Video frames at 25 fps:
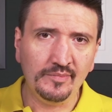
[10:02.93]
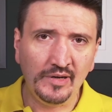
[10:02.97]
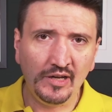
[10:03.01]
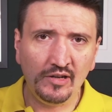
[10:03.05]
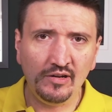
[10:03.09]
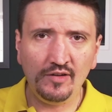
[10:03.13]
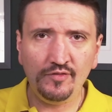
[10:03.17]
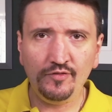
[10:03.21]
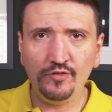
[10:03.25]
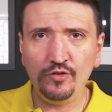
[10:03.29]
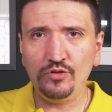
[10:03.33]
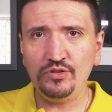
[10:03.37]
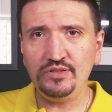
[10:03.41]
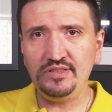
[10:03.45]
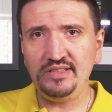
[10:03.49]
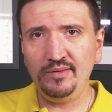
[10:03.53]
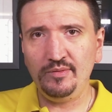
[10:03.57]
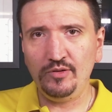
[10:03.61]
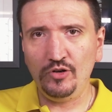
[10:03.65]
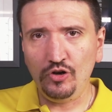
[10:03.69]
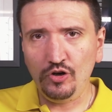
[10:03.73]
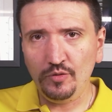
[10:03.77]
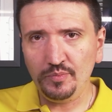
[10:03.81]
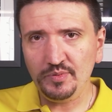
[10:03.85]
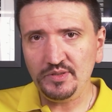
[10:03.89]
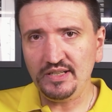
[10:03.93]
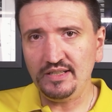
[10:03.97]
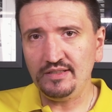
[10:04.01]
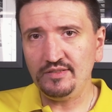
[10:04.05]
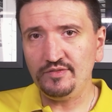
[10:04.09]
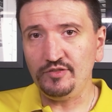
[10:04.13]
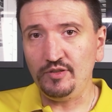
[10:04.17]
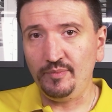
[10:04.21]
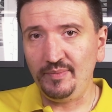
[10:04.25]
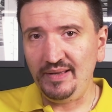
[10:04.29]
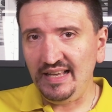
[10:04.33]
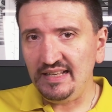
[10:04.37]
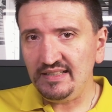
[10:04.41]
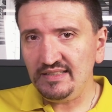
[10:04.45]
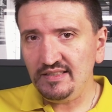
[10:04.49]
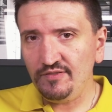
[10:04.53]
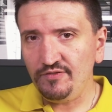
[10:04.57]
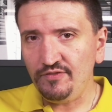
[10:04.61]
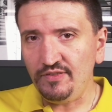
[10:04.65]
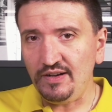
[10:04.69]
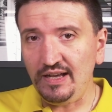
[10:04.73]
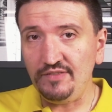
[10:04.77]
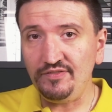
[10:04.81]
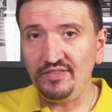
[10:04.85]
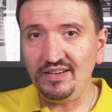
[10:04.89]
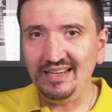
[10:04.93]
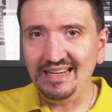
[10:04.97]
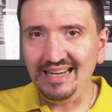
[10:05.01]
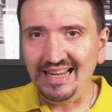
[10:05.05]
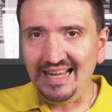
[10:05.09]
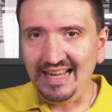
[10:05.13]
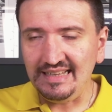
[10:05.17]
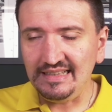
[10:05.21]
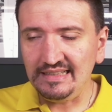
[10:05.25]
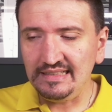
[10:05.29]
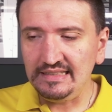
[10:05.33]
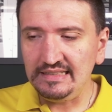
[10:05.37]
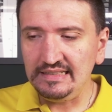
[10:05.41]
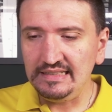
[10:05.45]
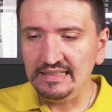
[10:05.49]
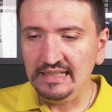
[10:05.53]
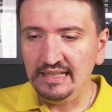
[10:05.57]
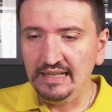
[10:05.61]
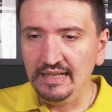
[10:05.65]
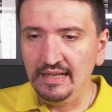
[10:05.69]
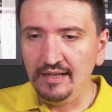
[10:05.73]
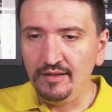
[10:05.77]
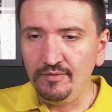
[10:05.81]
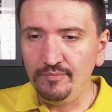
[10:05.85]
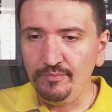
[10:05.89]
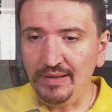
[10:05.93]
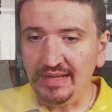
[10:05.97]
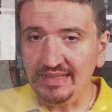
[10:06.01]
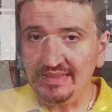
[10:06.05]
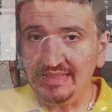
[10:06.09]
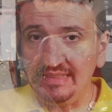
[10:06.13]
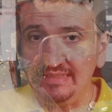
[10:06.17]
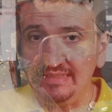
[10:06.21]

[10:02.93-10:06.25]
manual focusing options from X-T5 a lot, but